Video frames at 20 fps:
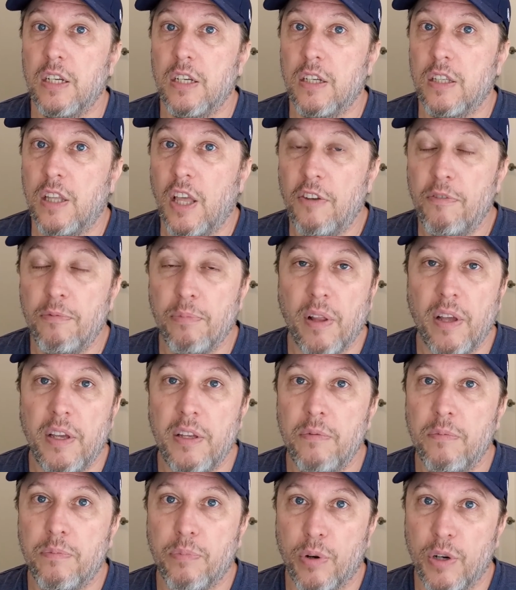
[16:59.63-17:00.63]
They've
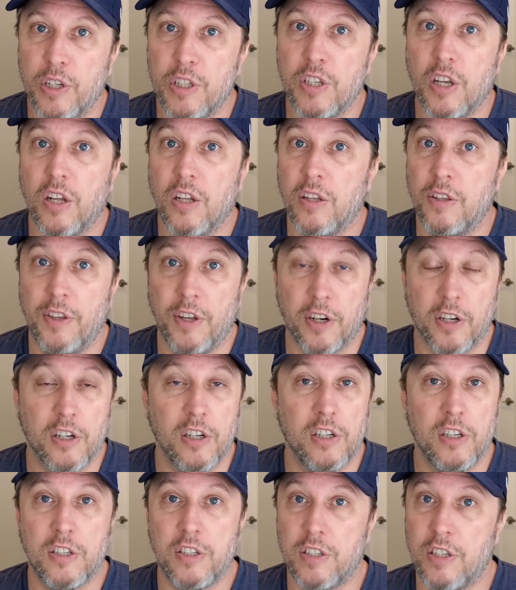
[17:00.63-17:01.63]
played pretty solid. They're going
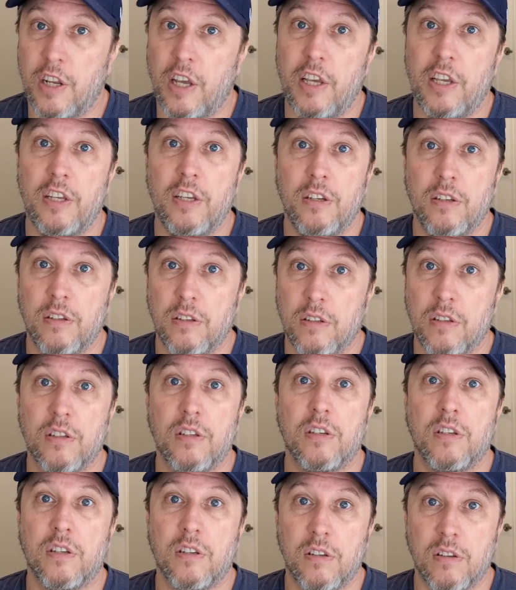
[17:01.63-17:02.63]
to stay
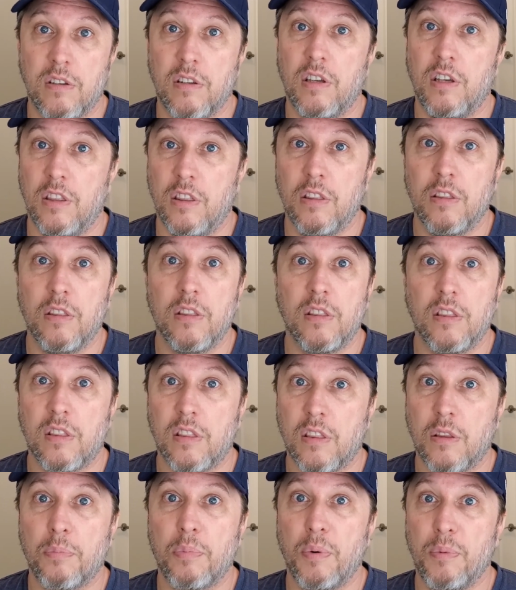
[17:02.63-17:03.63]
in
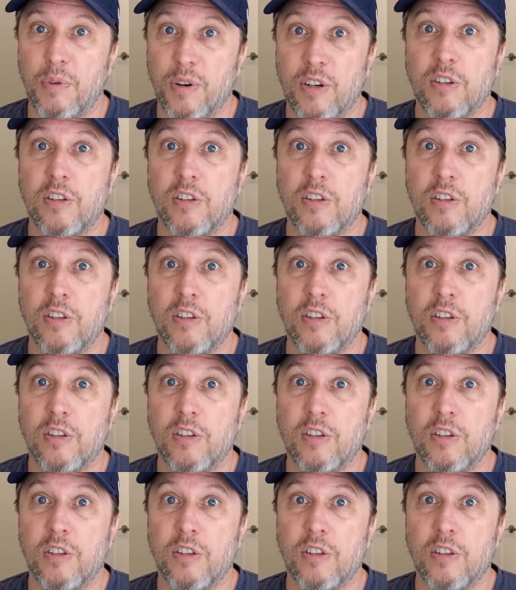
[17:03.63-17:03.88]
the Premier